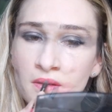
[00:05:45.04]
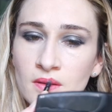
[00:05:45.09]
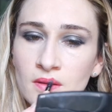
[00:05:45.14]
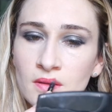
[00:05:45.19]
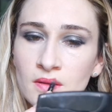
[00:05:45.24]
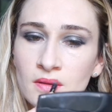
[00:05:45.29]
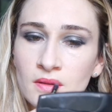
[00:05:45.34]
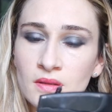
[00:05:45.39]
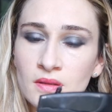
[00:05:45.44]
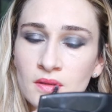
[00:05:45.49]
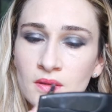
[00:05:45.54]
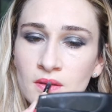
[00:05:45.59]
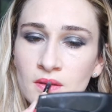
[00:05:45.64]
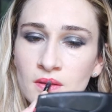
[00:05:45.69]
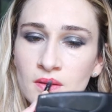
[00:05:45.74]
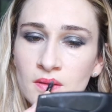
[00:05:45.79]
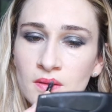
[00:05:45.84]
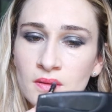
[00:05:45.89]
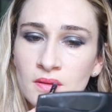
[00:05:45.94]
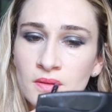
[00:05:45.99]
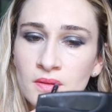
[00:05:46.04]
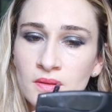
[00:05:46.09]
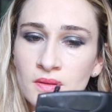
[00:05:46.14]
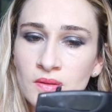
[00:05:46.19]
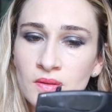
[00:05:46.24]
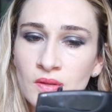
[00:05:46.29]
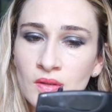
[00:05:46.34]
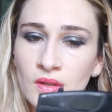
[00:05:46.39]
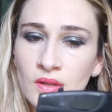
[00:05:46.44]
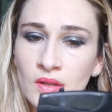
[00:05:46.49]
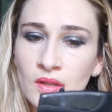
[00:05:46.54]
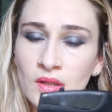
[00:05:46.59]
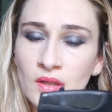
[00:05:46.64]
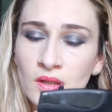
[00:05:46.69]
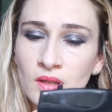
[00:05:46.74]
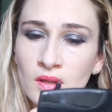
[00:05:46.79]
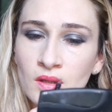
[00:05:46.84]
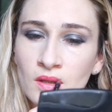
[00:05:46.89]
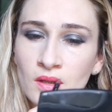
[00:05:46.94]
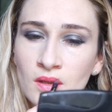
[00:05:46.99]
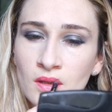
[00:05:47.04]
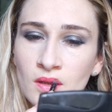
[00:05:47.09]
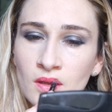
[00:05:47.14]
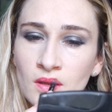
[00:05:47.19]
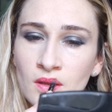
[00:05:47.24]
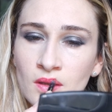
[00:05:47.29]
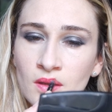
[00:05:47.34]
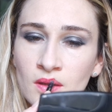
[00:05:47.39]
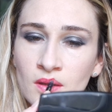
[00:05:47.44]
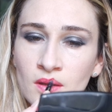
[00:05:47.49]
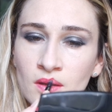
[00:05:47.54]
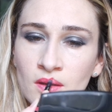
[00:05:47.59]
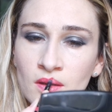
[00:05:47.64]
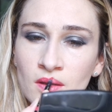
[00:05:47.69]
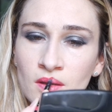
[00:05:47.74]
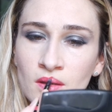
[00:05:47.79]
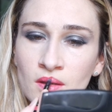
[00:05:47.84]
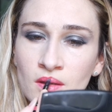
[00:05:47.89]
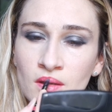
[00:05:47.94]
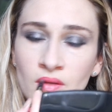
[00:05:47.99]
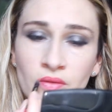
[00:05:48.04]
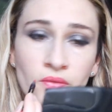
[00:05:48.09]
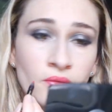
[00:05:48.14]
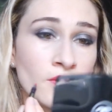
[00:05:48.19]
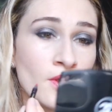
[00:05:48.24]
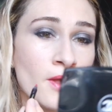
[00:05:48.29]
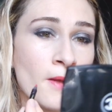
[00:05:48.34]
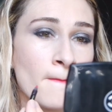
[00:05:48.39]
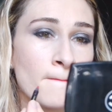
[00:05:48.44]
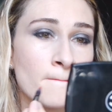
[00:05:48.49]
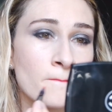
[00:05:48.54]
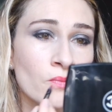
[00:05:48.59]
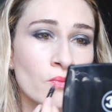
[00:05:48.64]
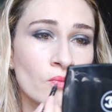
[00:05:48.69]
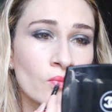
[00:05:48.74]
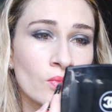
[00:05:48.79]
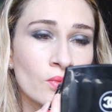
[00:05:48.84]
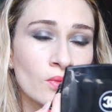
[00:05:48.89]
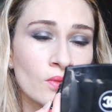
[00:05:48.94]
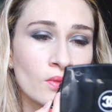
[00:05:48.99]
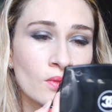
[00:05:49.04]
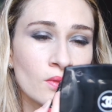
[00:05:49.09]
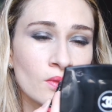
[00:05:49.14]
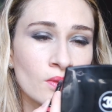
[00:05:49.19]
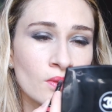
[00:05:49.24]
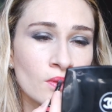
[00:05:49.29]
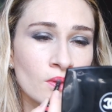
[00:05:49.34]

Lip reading: Nothing is said.